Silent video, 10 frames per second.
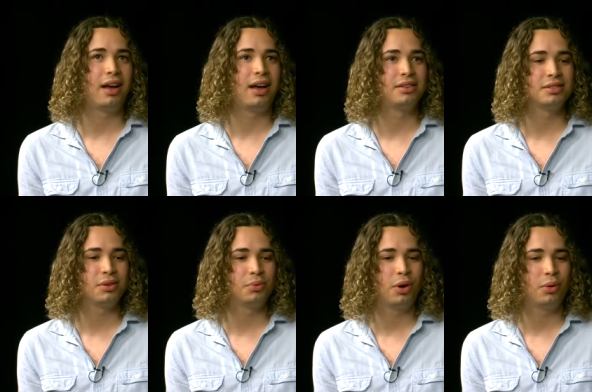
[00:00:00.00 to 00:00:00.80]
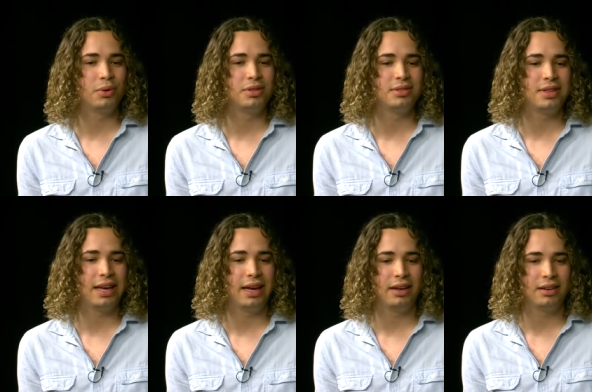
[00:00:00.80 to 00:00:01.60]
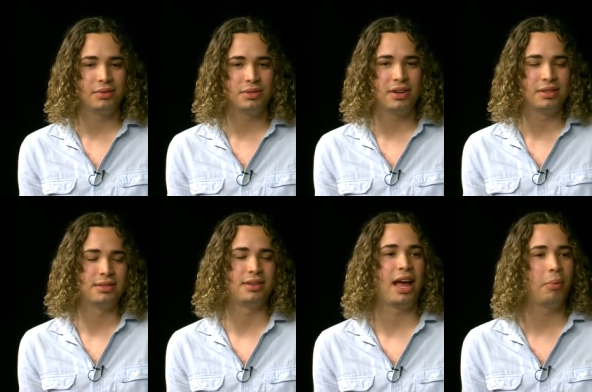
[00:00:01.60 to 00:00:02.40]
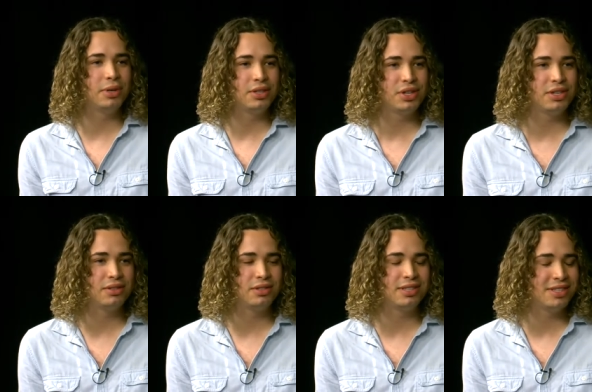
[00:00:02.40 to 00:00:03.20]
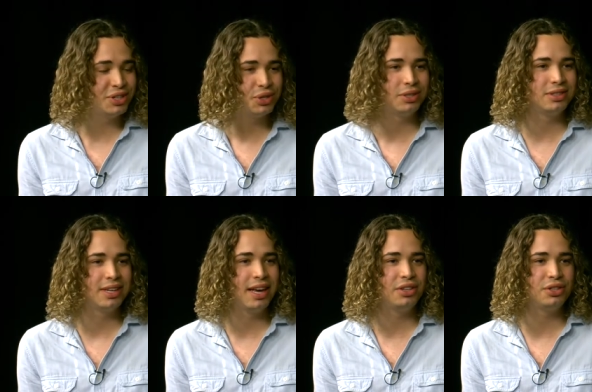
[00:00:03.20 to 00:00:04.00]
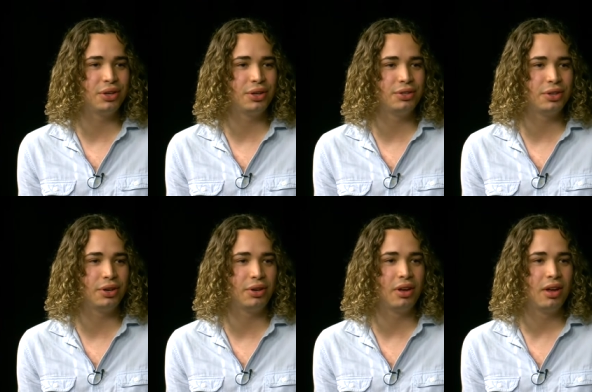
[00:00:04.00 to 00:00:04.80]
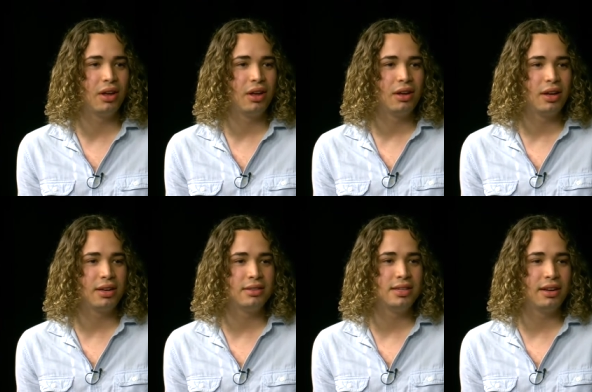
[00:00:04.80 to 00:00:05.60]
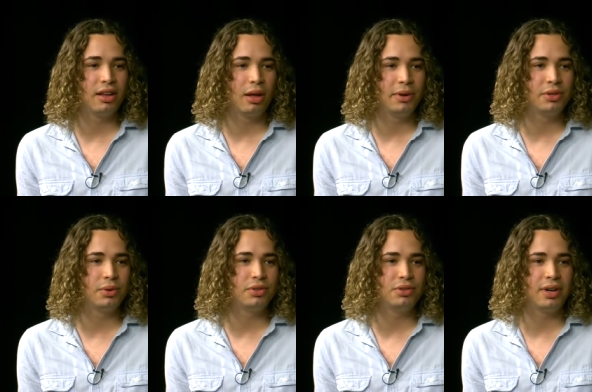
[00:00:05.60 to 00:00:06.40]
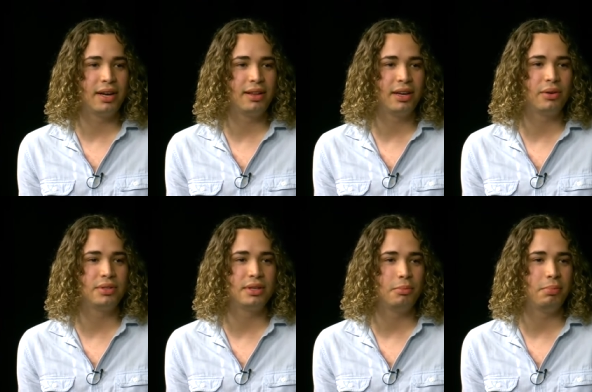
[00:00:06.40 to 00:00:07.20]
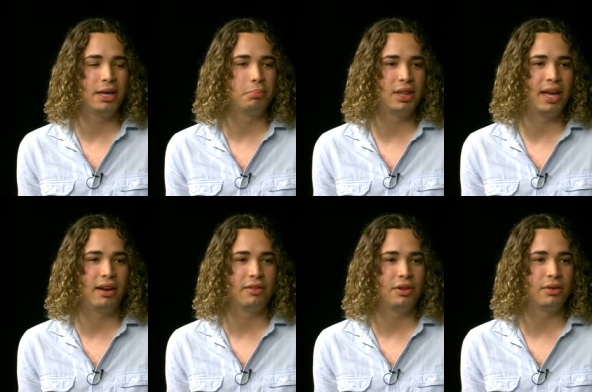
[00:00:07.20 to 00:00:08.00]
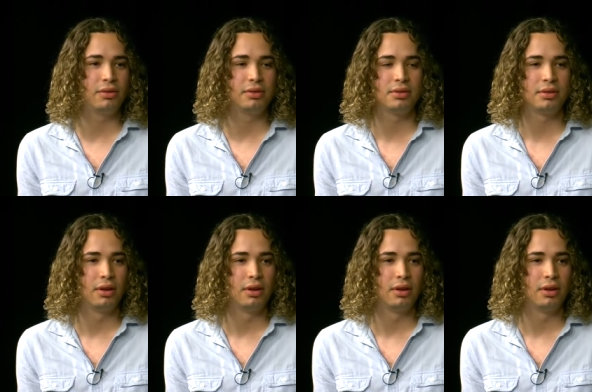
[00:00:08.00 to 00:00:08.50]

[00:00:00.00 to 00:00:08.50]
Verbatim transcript: ask, what was the, was there a snap de decision to get you to consider coming to Australia or was it a big plan of yours?